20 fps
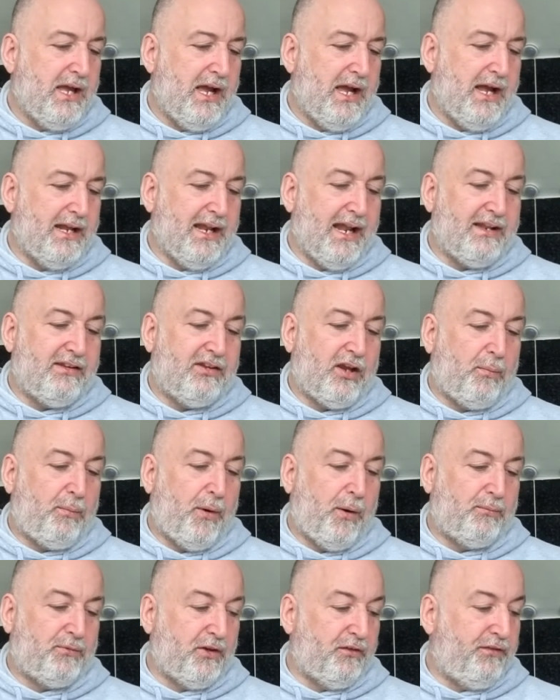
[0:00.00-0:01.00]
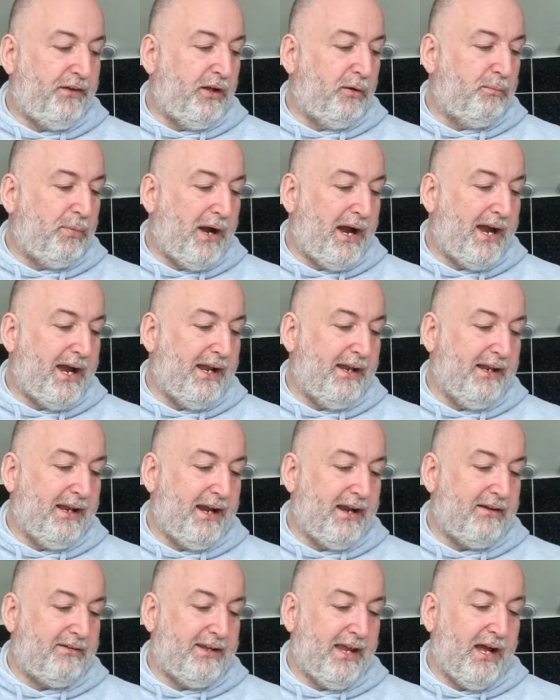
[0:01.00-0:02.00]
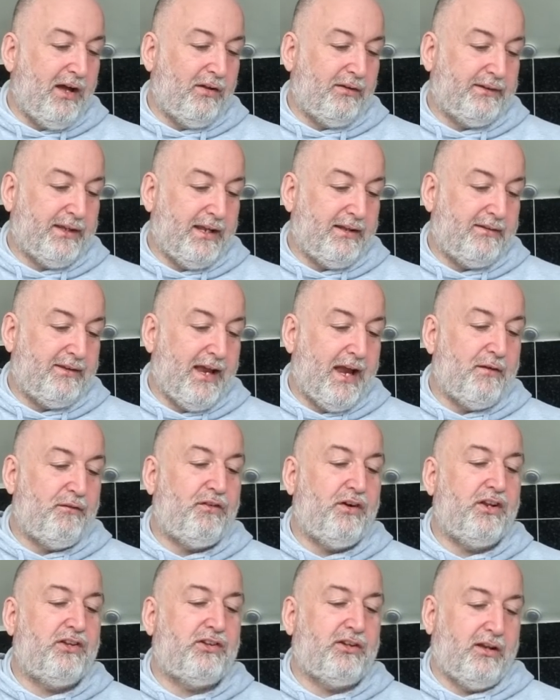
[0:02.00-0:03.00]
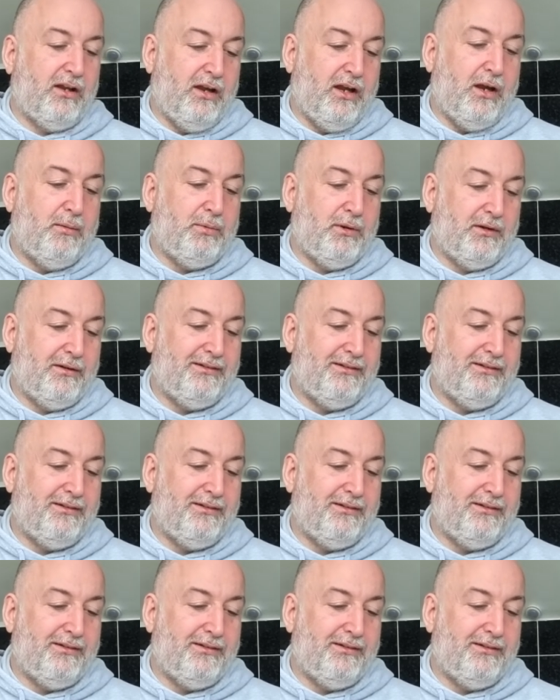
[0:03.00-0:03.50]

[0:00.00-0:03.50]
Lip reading: Then top up to fill pint and let it settle, then time for a slurp.